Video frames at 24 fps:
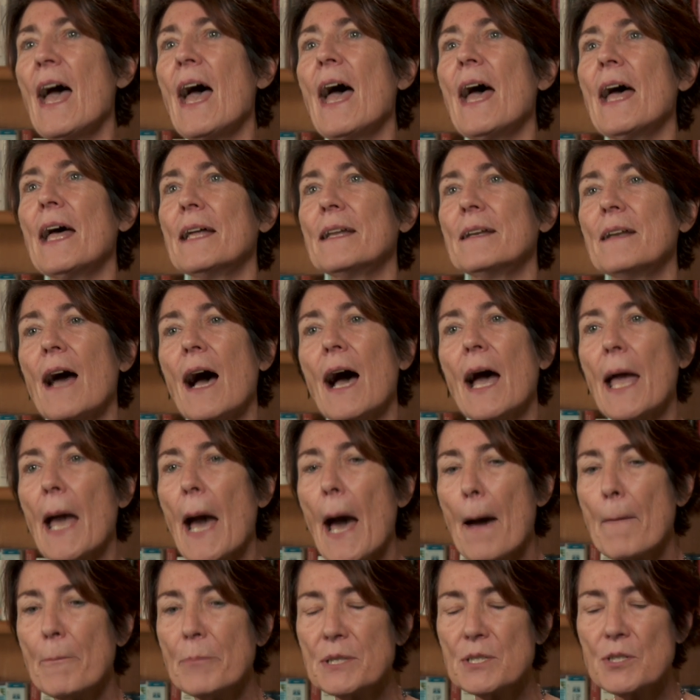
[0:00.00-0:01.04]
And I
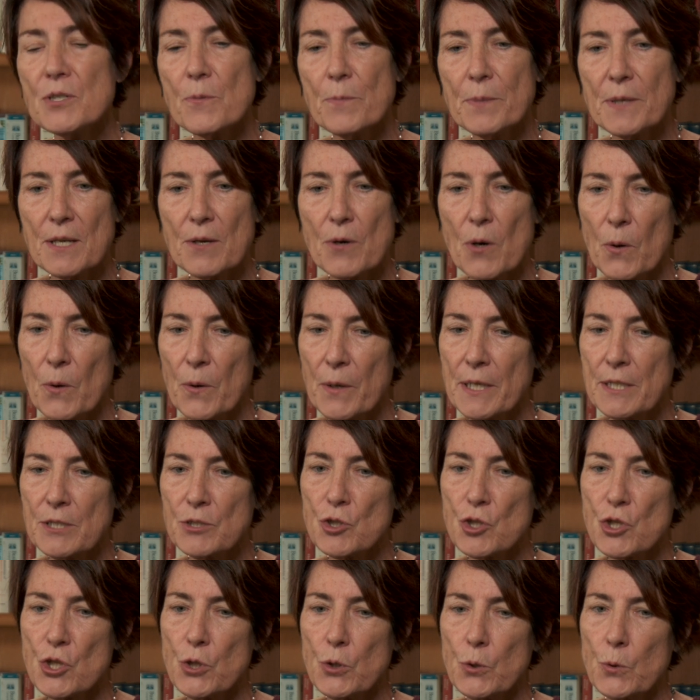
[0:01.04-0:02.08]
happened to be going
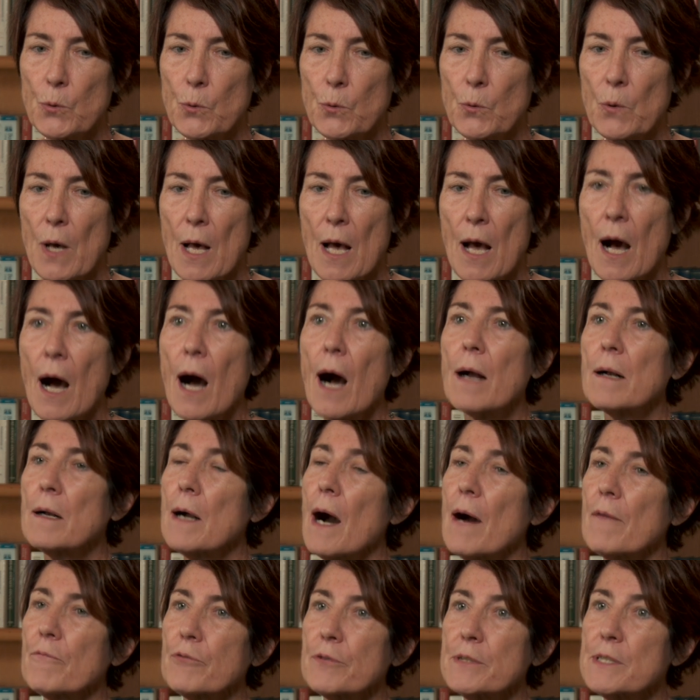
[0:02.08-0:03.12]
to a
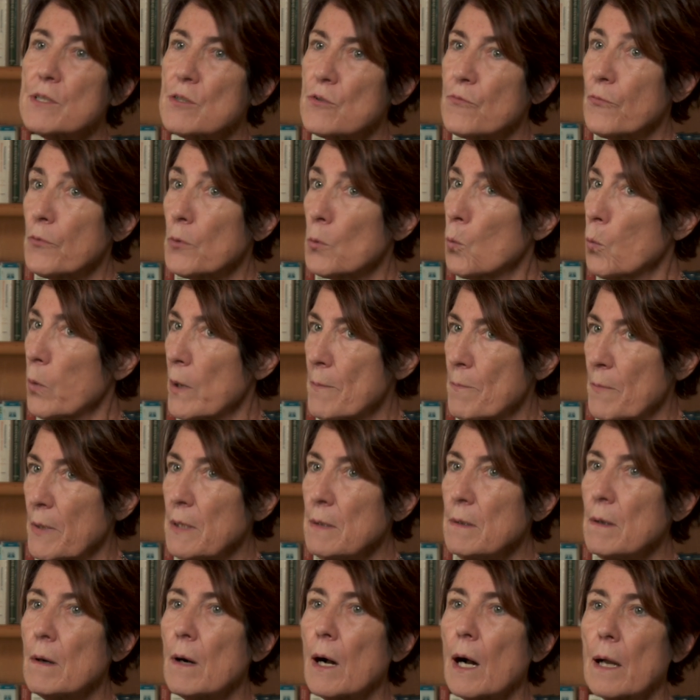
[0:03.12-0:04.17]
conference for
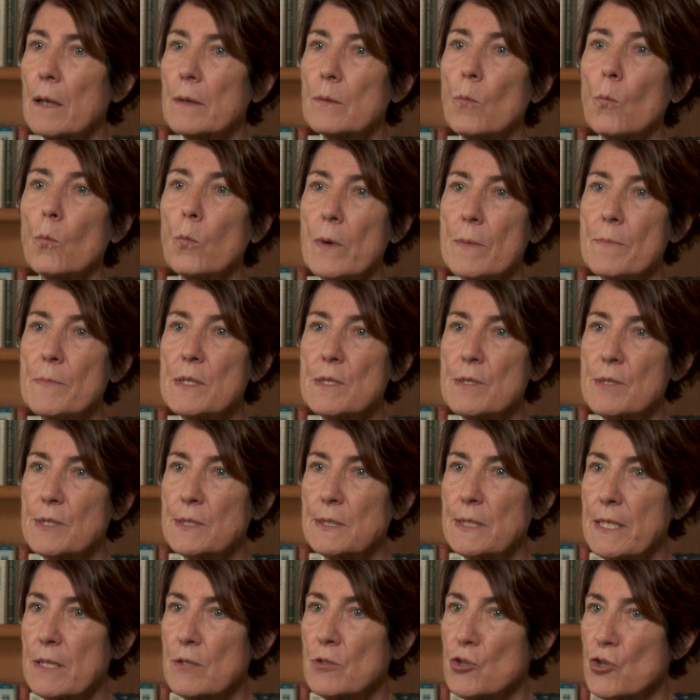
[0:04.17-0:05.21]
women on women's
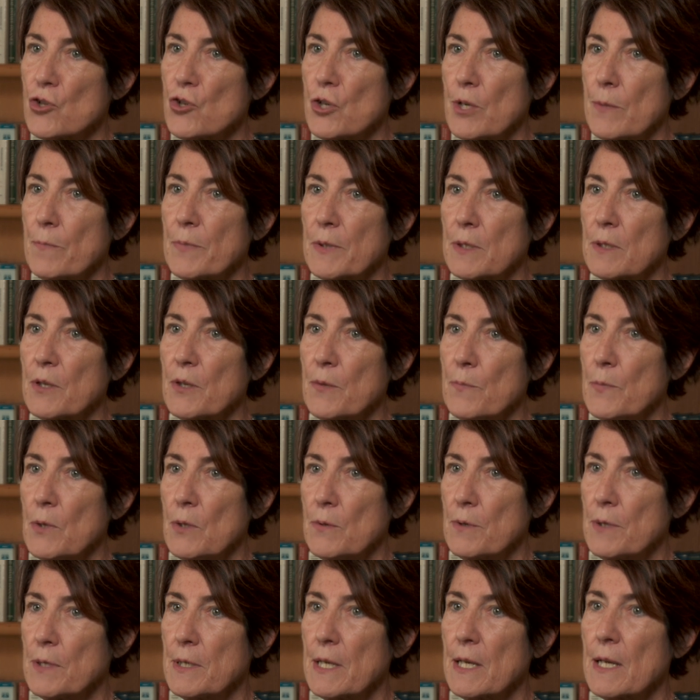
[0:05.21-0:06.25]
leadership in
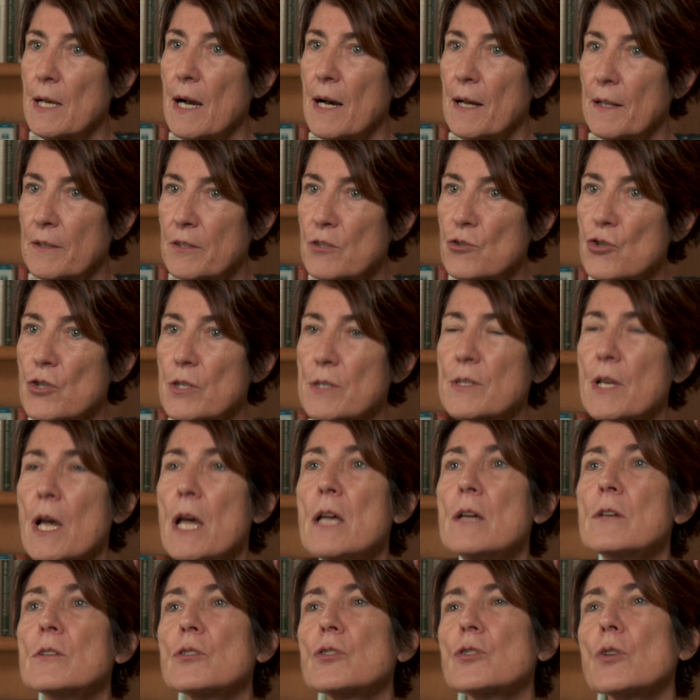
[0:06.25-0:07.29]
community colleges.
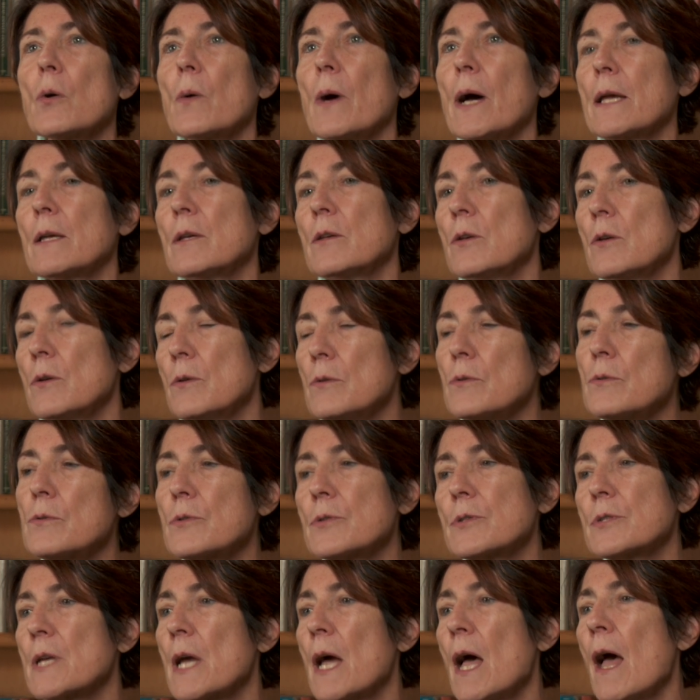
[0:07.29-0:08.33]
So I
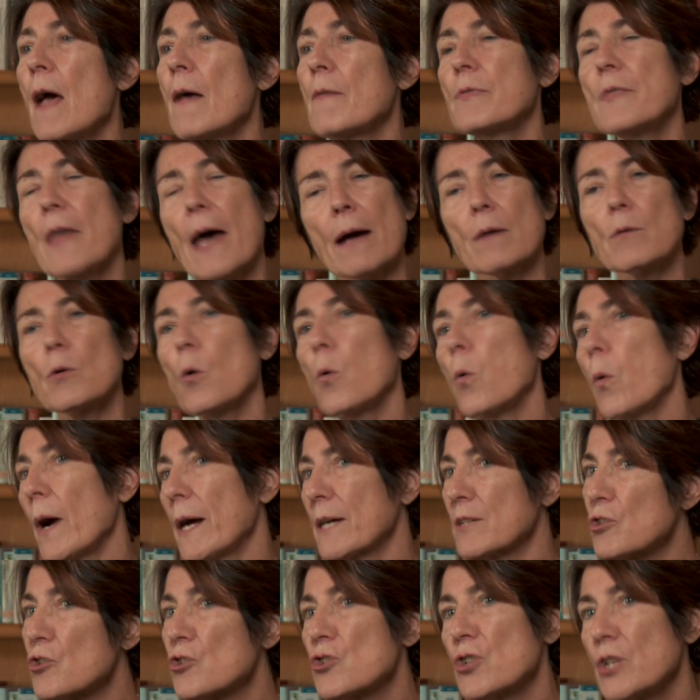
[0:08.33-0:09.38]
used that
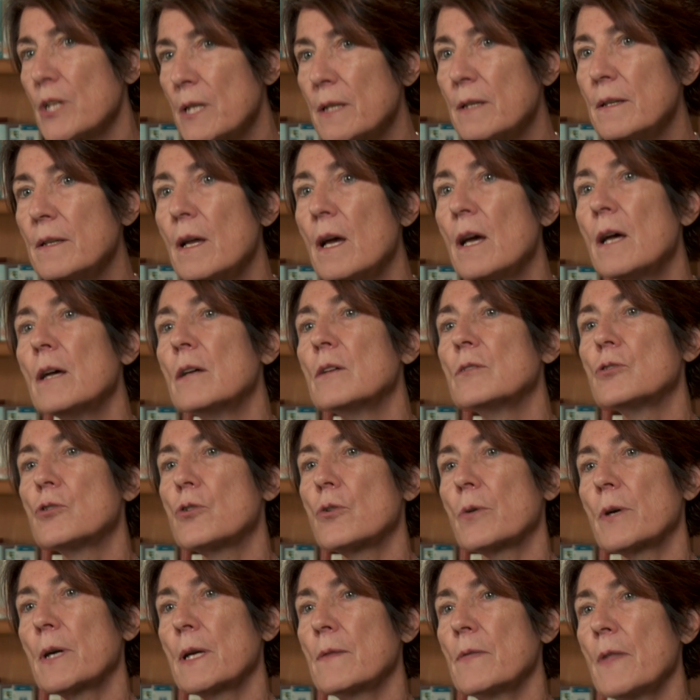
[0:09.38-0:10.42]
question
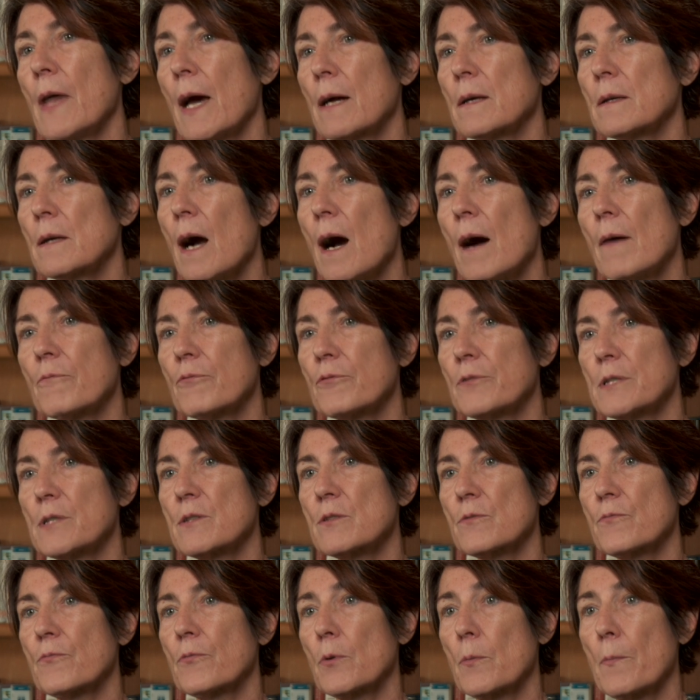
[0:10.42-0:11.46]
during that conference
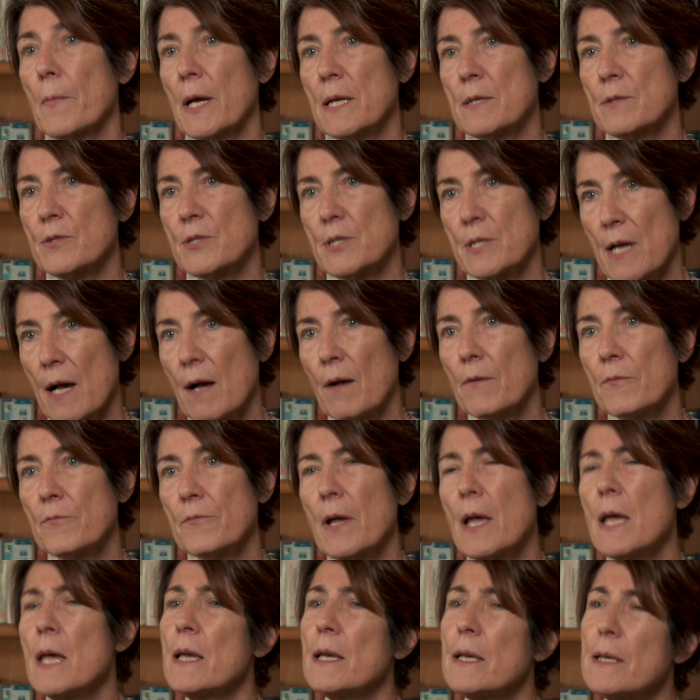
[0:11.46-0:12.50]
for myself
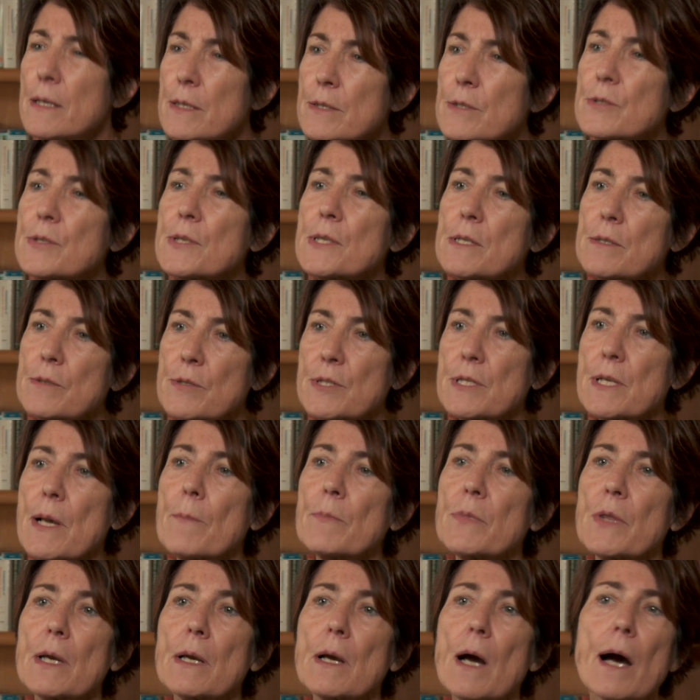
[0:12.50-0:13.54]
Is this
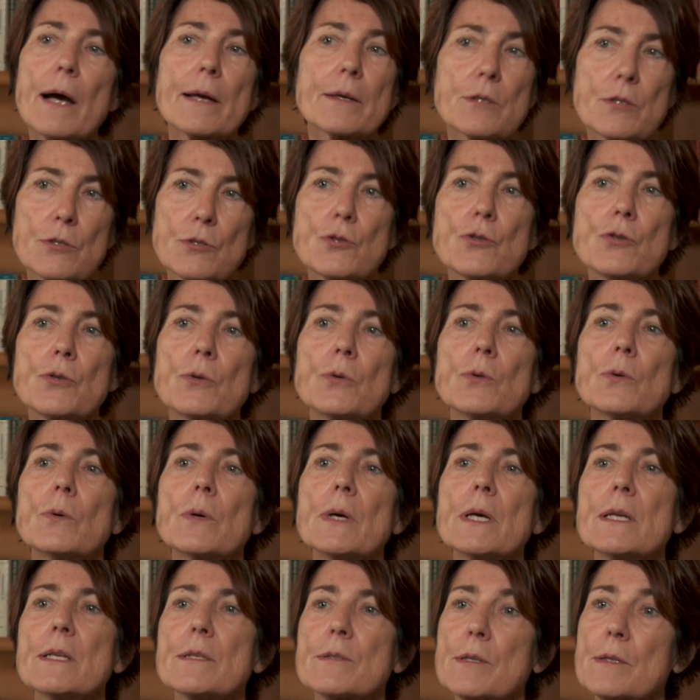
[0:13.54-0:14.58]
something I could do?
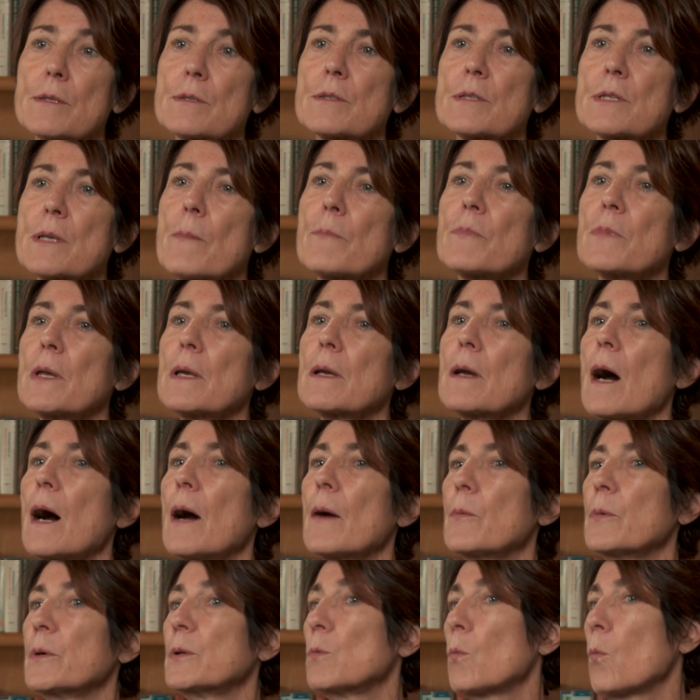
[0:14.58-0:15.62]
Is it something I
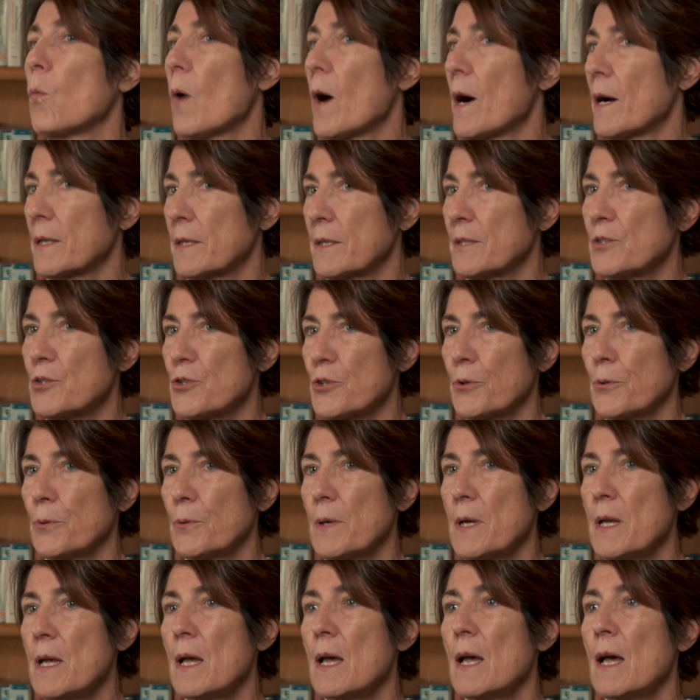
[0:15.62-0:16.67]
would want to do?
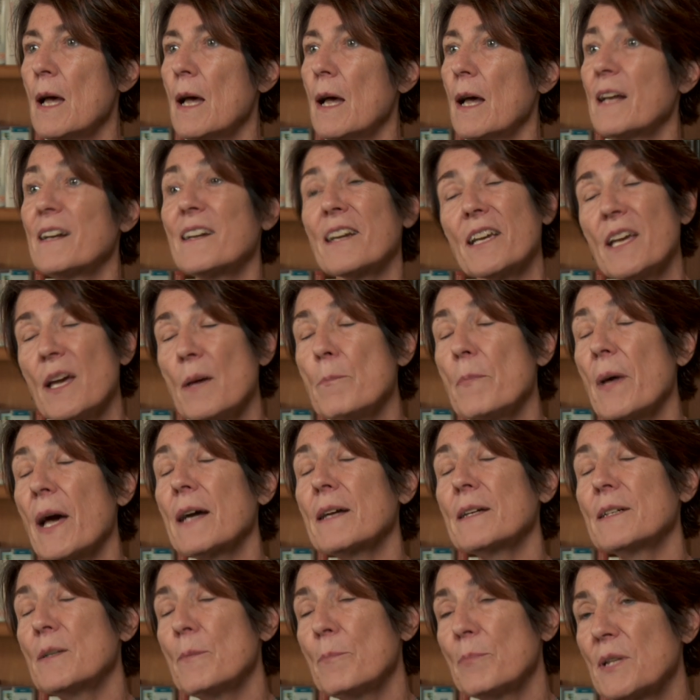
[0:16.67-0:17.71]
And I came
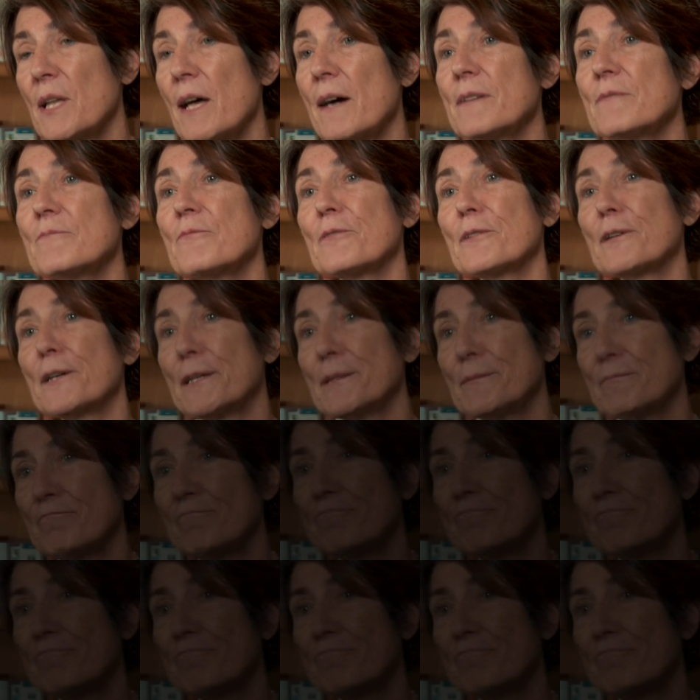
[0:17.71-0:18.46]
back and applied for it.